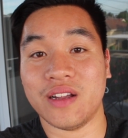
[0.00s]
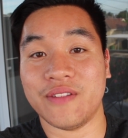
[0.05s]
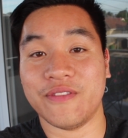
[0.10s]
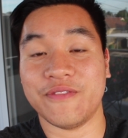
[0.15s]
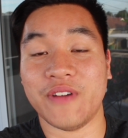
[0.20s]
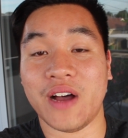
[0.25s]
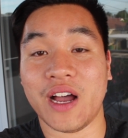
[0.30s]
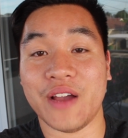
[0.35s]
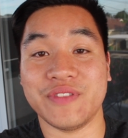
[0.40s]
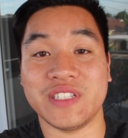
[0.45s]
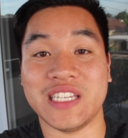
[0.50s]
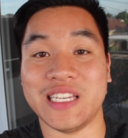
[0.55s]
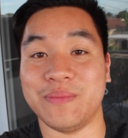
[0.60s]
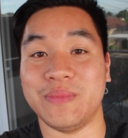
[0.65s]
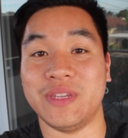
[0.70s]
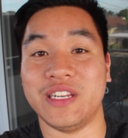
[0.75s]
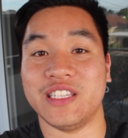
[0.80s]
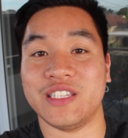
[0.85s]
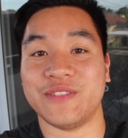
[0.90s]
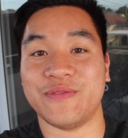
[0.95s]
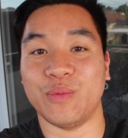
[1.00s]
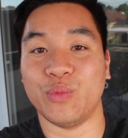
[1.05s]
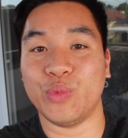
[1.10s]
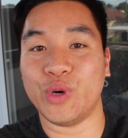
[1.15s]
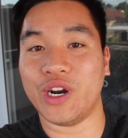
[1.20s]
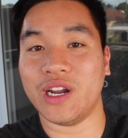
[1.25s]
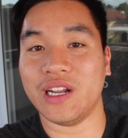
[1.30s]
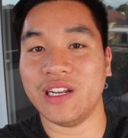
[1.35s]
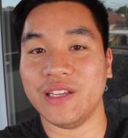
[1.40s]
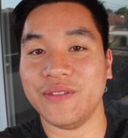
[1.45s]
5-10 minutes from
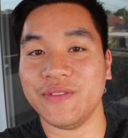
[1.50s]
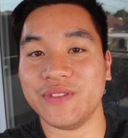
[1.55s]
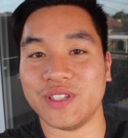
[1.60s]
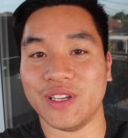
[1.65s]
where I live,